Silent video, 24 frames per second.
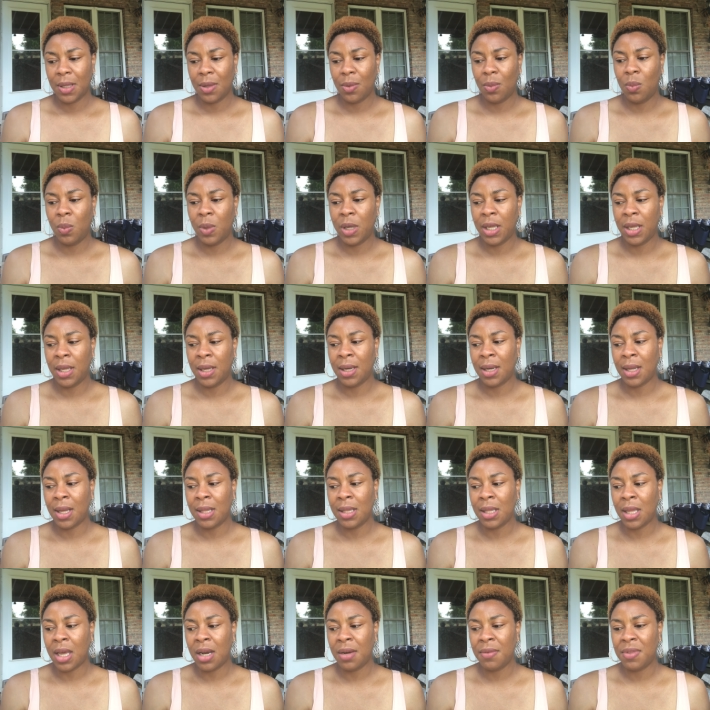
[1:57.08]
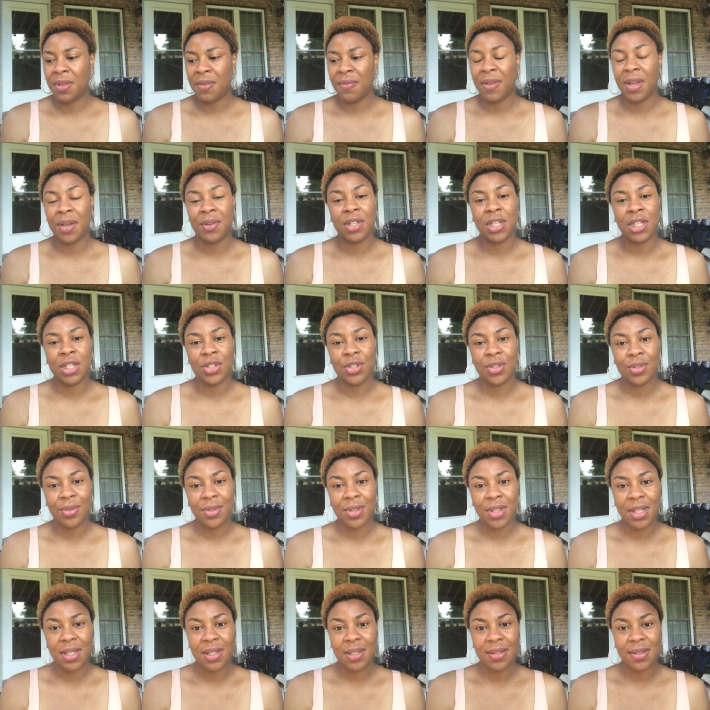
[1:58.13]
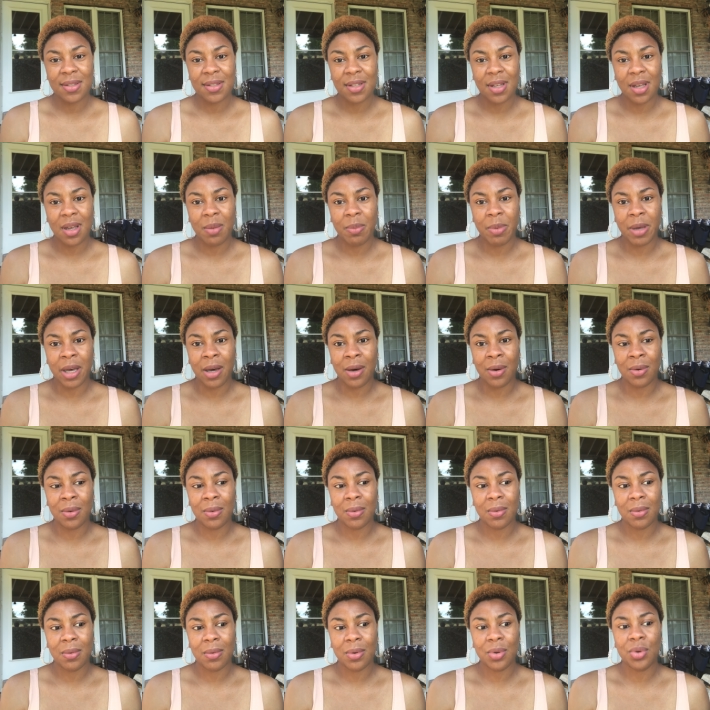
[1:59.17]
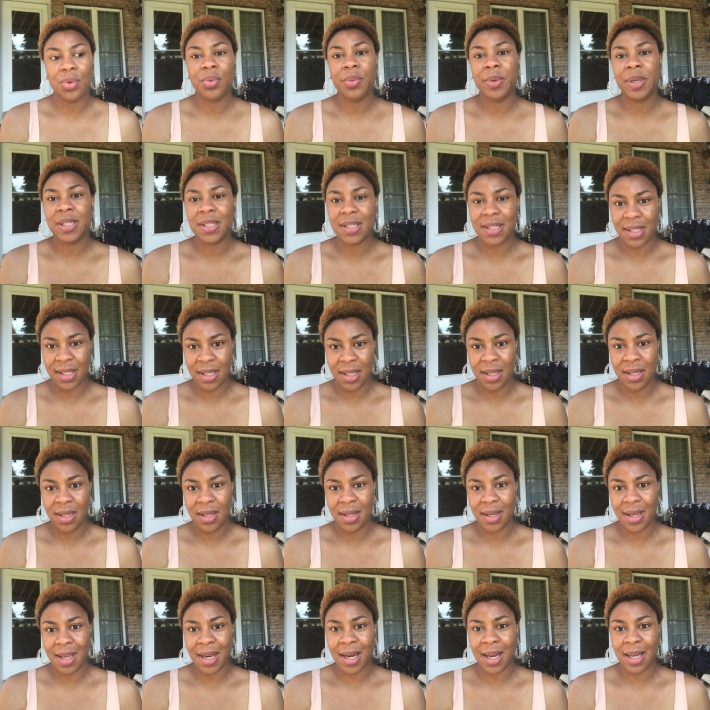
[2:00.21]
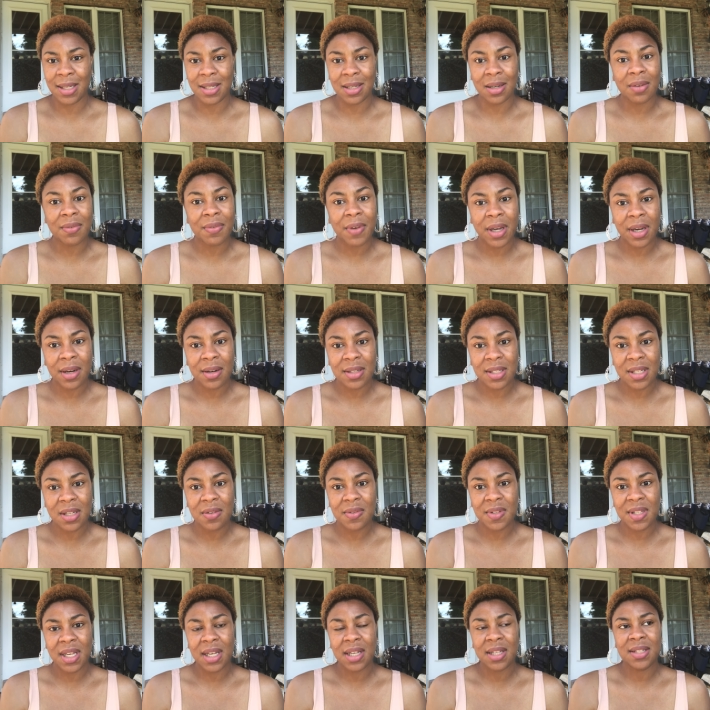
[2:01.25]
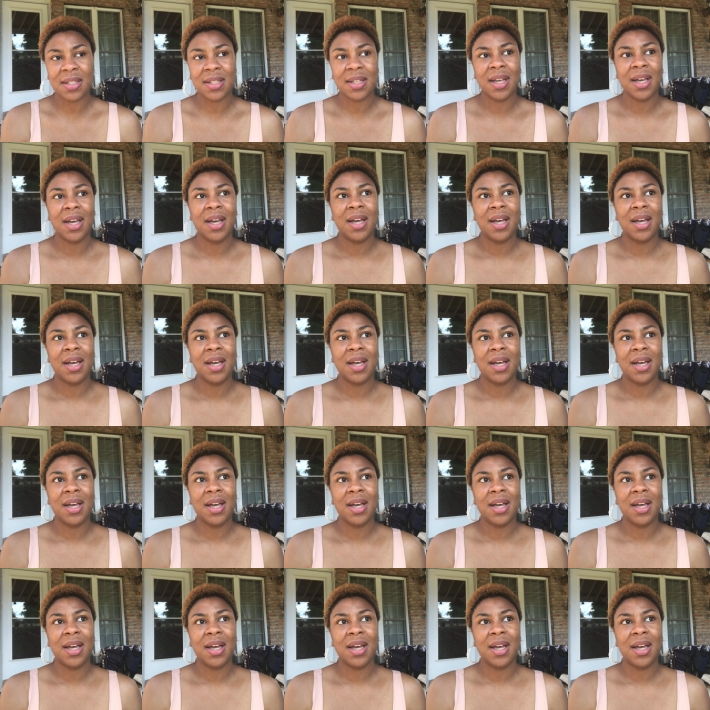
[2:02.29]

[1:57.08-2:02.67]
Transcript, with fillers: when a lot of the foundational things about who we see and identify ourselves as,